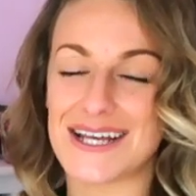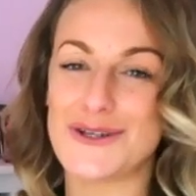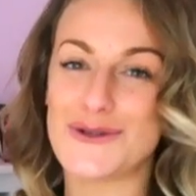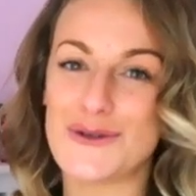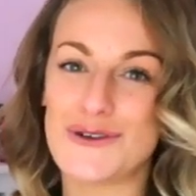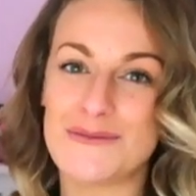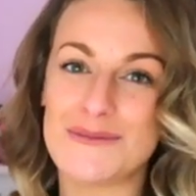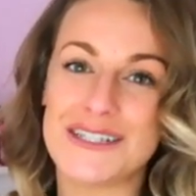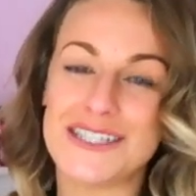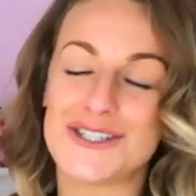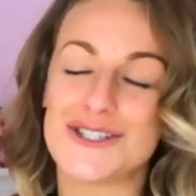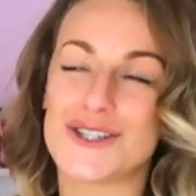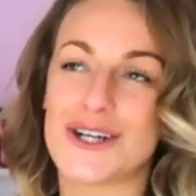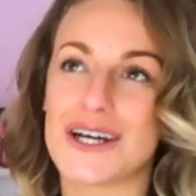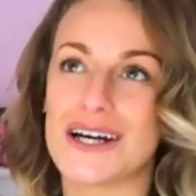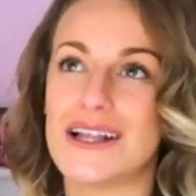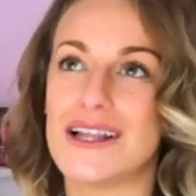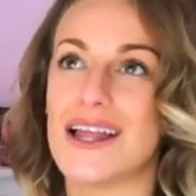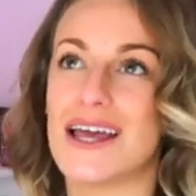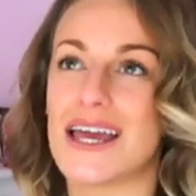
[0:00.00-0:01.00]
I normally
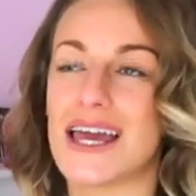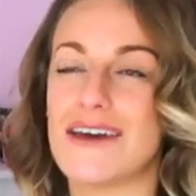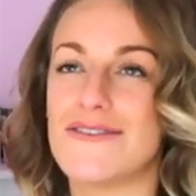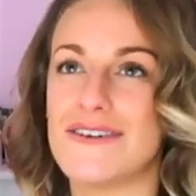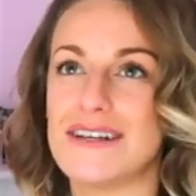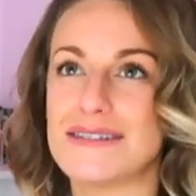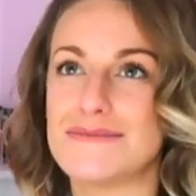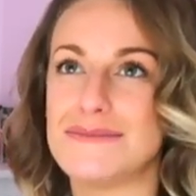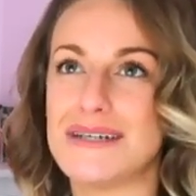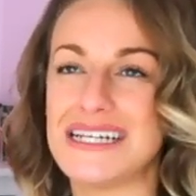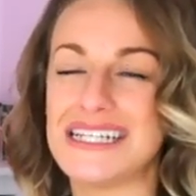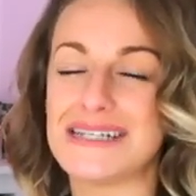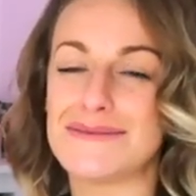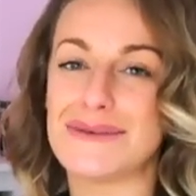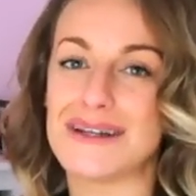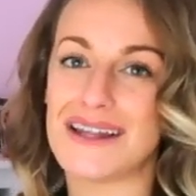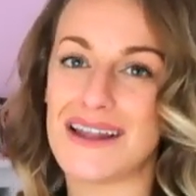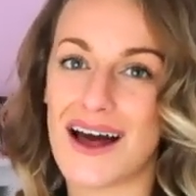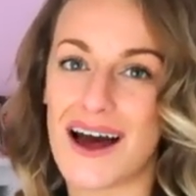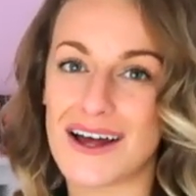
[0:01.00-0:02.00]
struggle like if it's
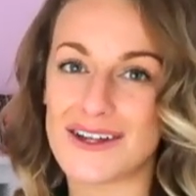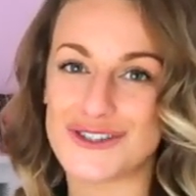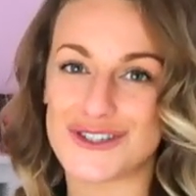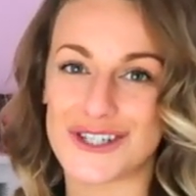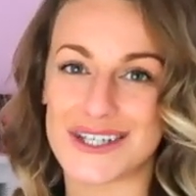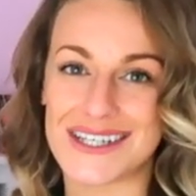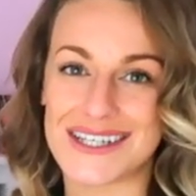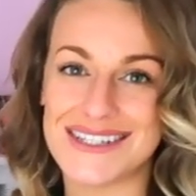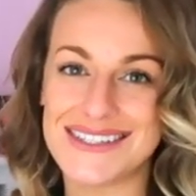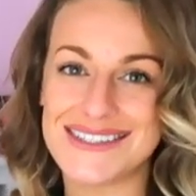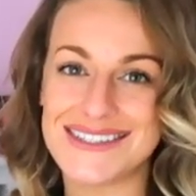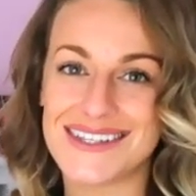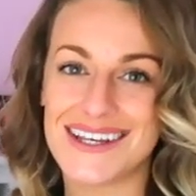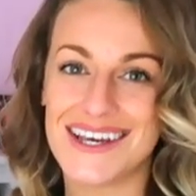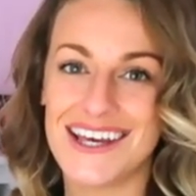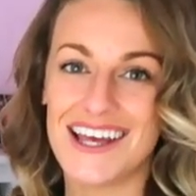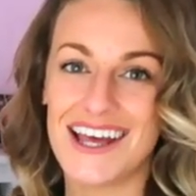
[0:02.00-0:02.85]
medium and larges,